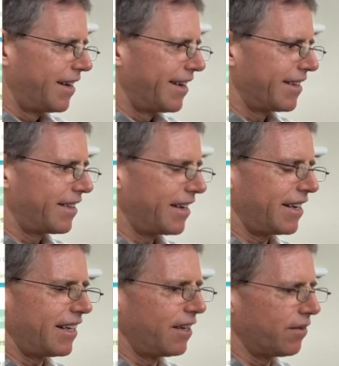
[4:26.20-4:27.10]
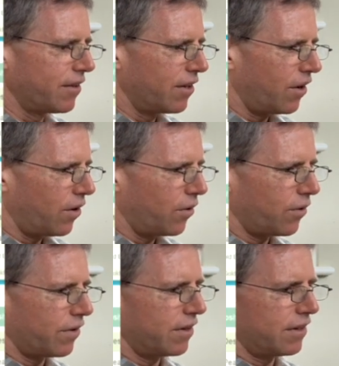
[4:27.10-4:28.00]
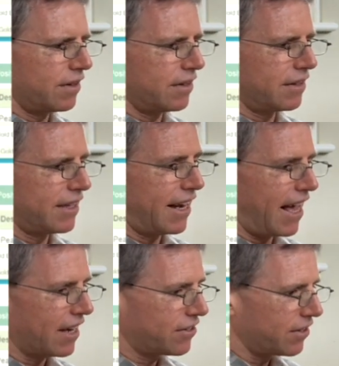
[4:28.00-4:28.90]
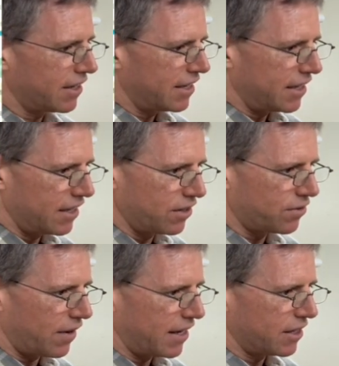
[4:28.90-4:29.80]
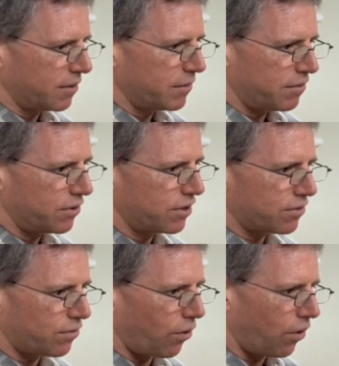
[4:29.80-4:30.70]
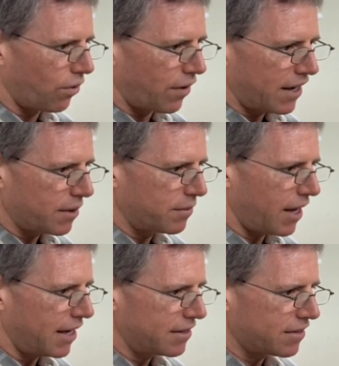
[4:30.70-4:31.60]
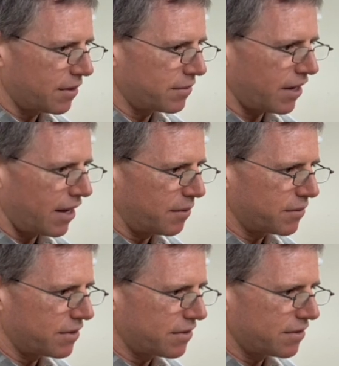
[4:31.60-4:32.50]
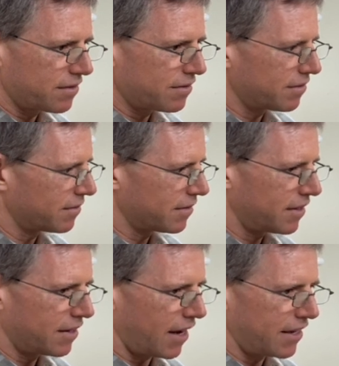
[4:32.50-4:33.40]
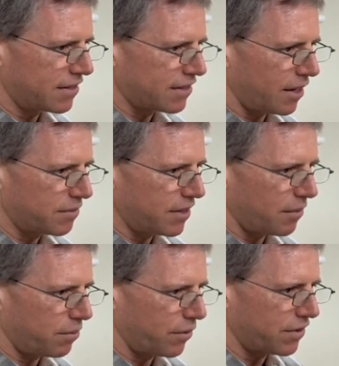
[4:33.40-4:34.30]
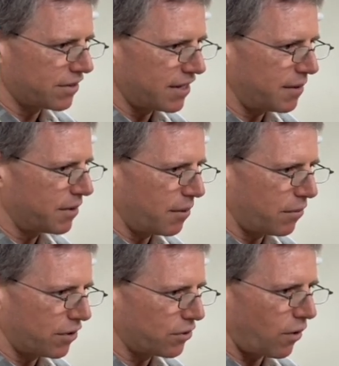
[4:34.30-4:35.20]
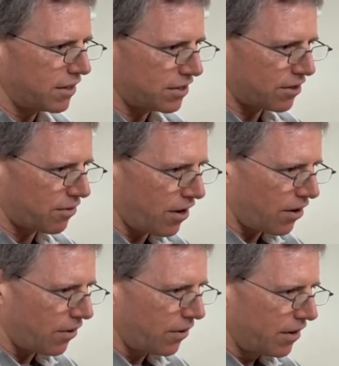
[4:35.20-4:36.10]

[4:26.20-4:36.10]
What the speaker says: that even though that actually is random, if you just roll random dice, sometimes the dice comes up with the same number twice in a row.